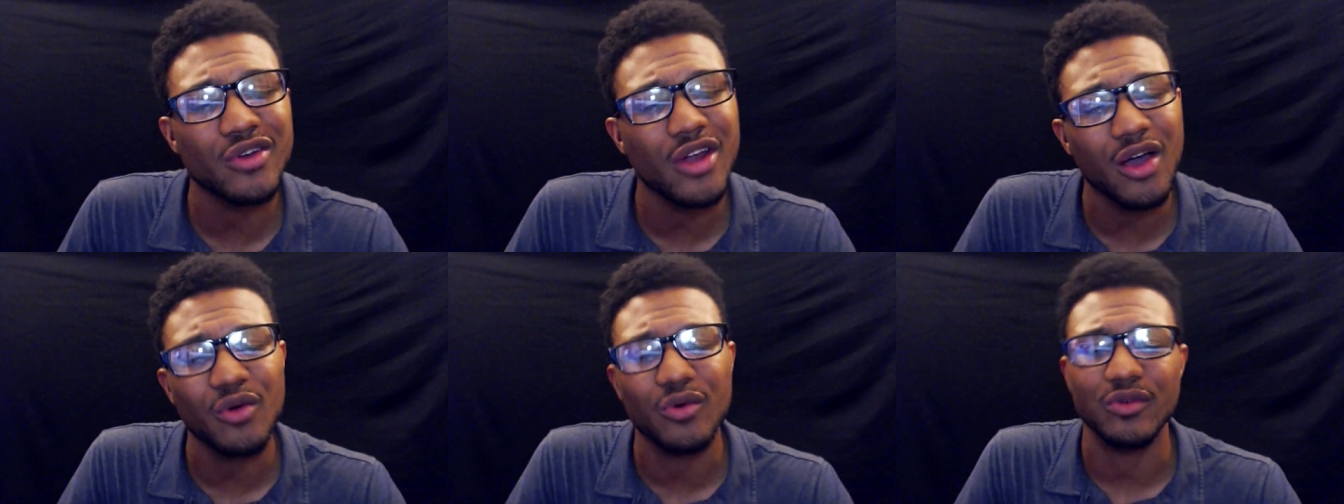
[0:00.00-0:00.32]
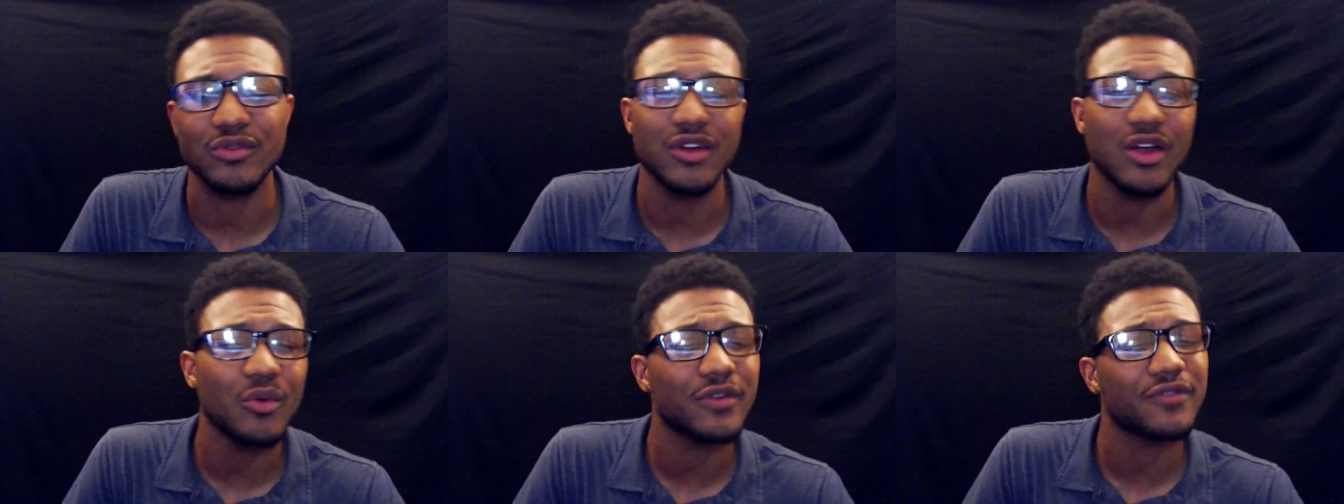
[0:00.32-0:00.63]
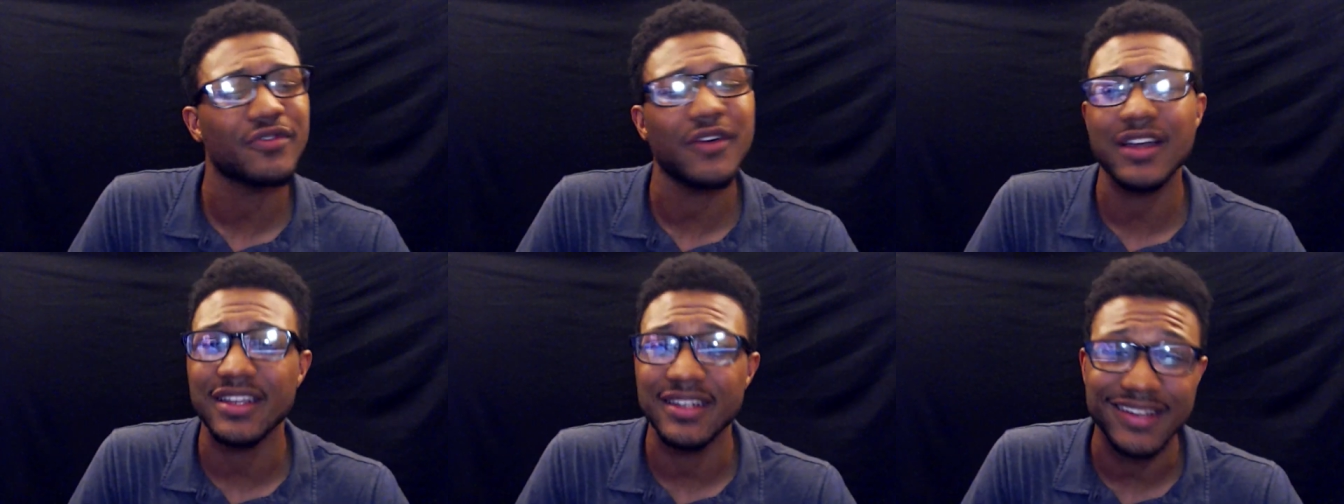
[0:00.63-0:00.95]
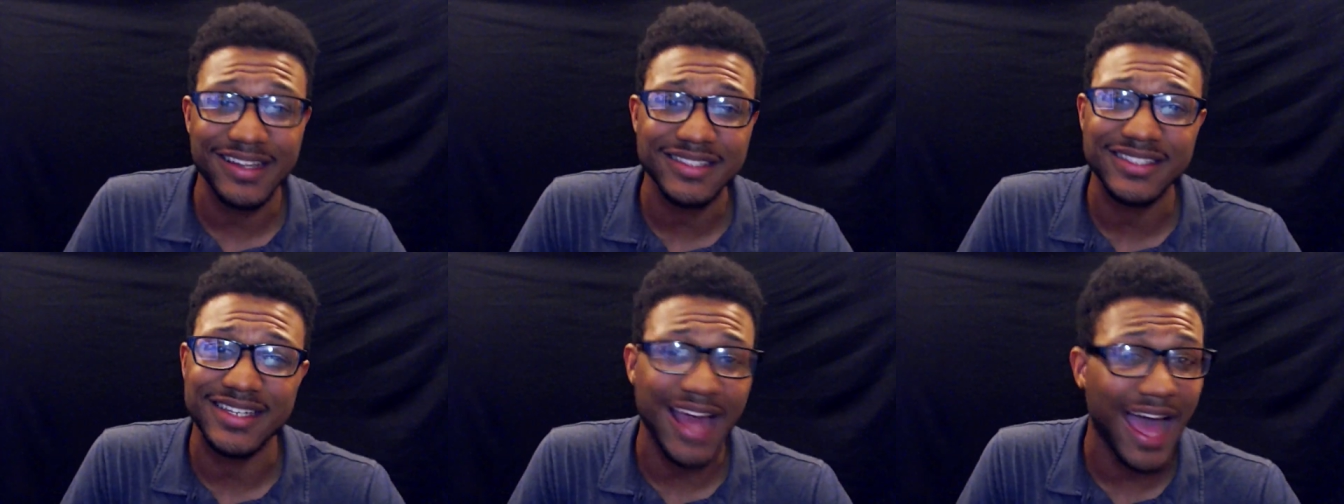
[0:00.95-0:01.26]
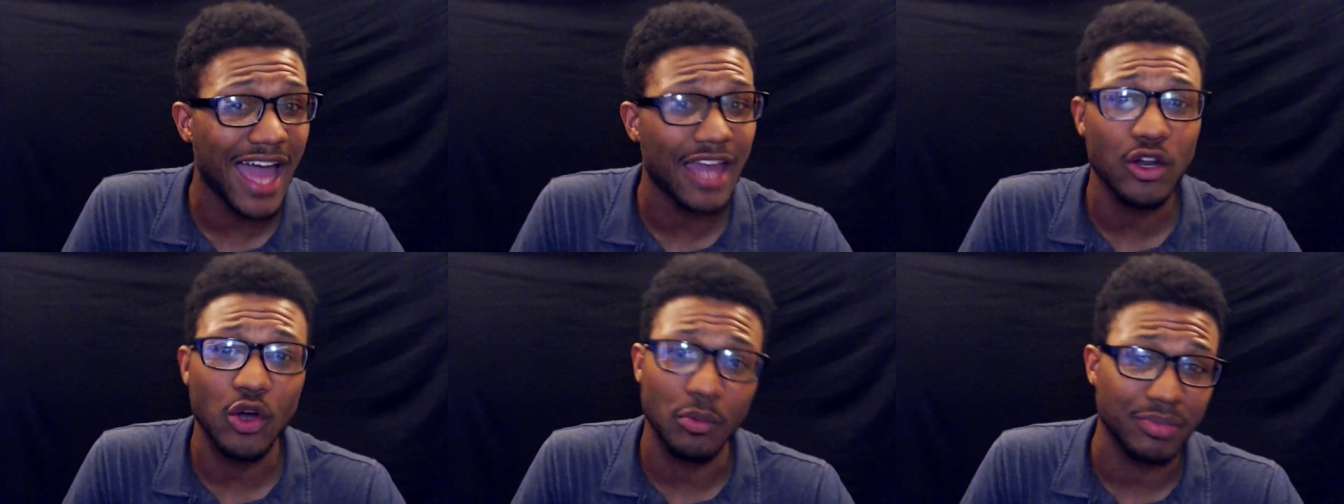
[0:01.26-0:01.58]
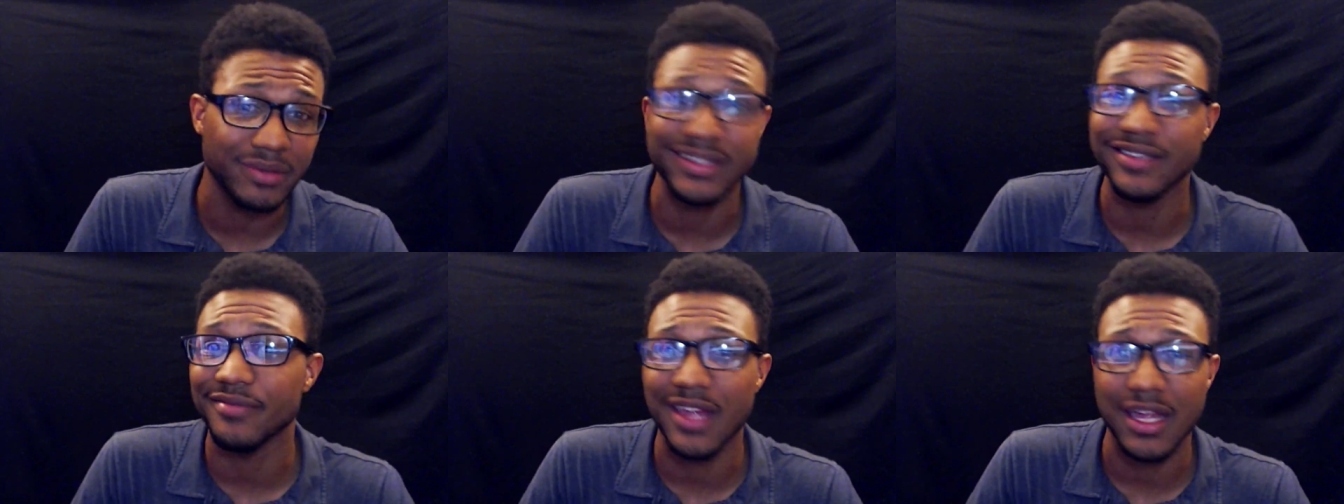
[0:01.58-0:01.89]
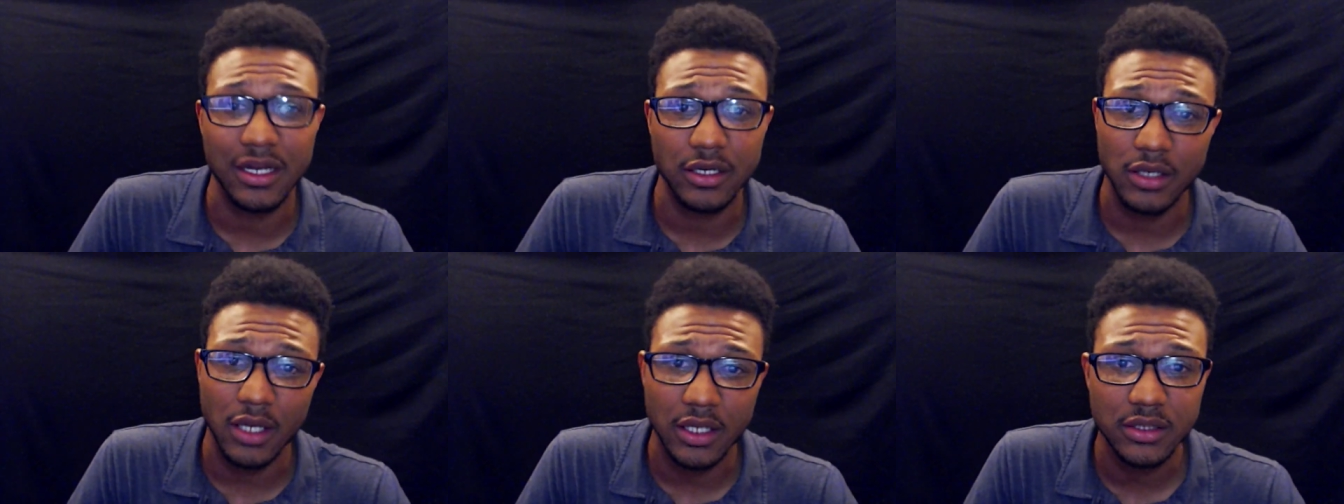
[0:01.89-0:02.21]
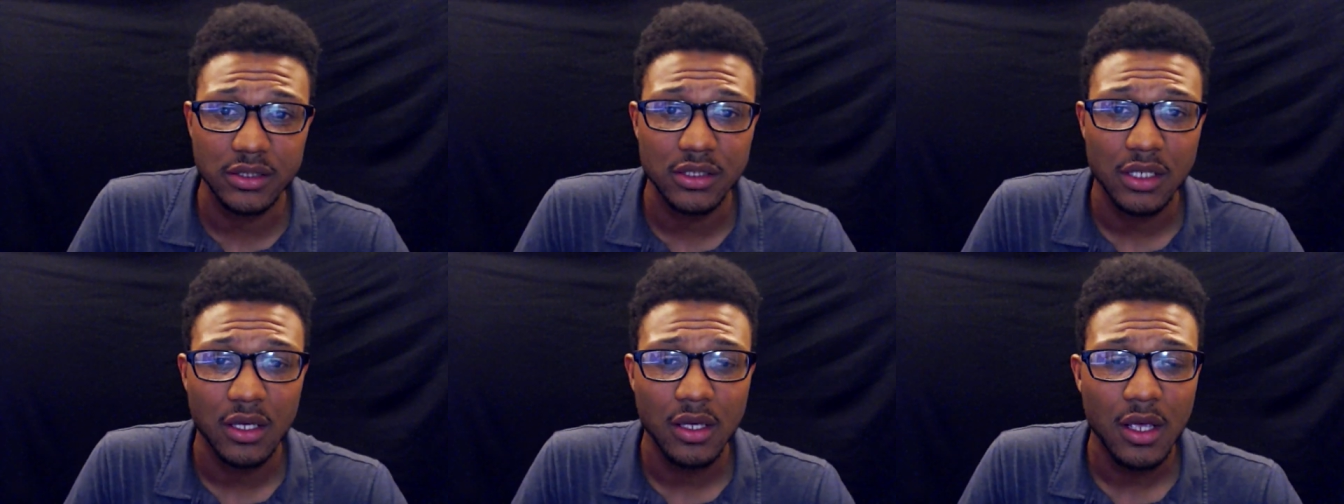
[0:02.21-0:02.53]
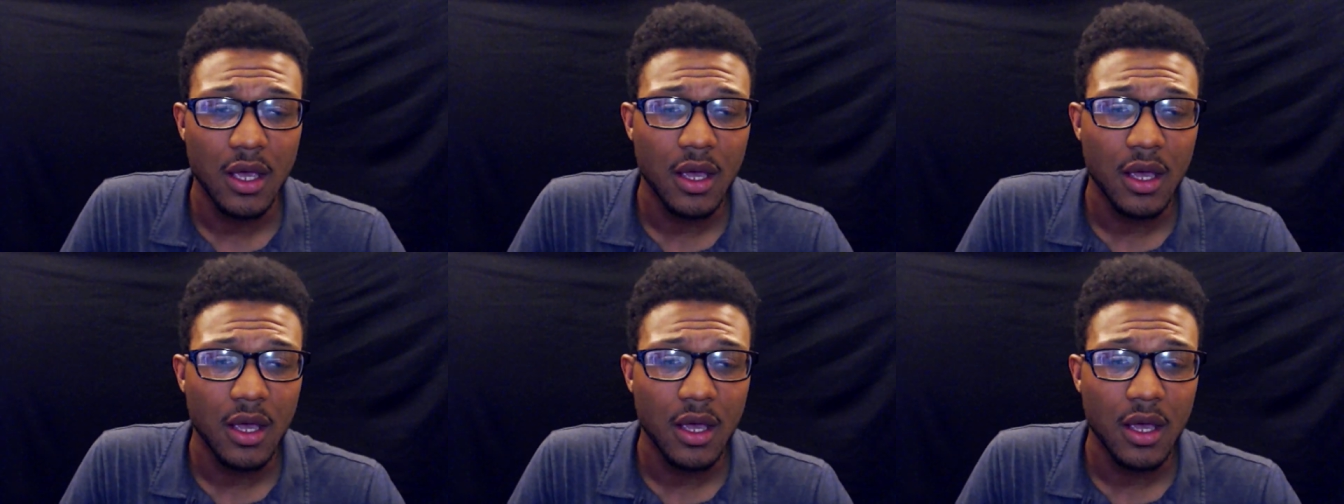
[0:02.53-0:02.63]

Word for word: No, it fucking doesn't. I don't believe that it does.